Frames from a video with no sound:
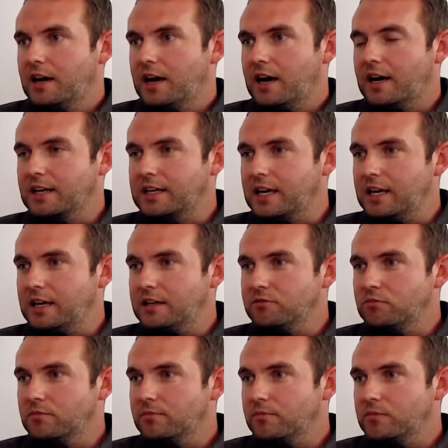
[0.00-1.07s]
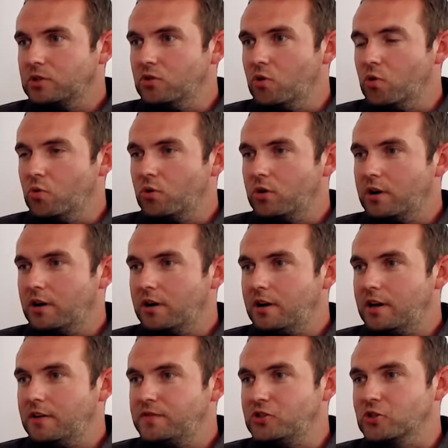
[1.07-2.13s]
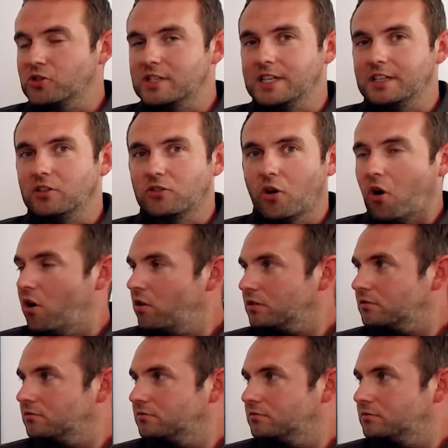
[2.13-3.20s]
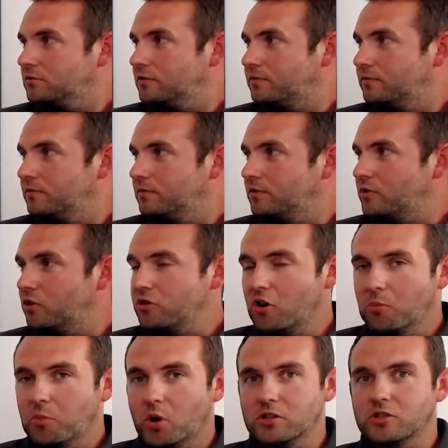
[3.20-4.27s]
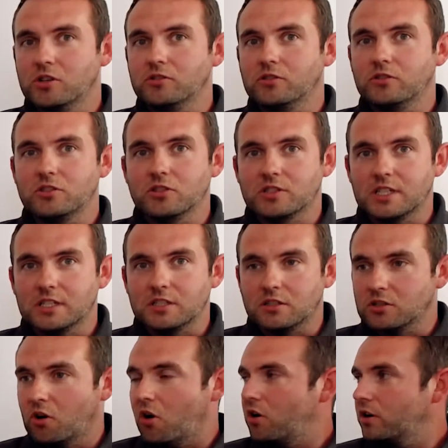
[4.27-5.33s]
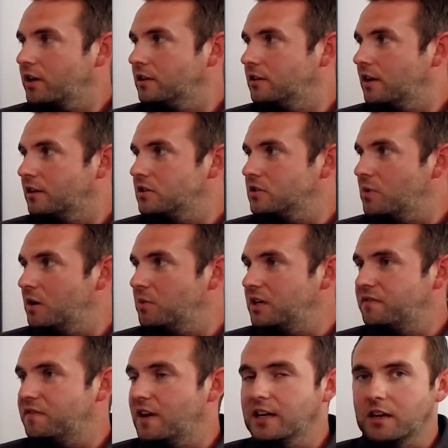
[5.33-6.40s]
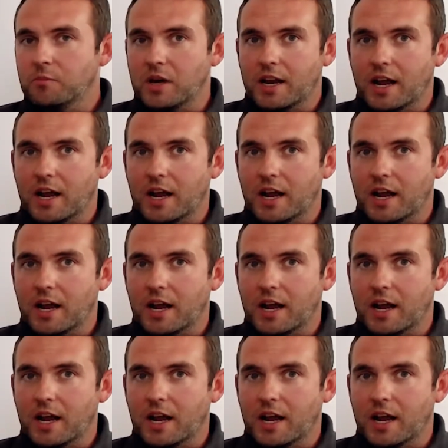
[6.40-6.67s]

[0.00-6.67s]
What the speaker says: And again, if you just need to talk, if you're a young person out there that just needs to talk and is maybe feeling a bit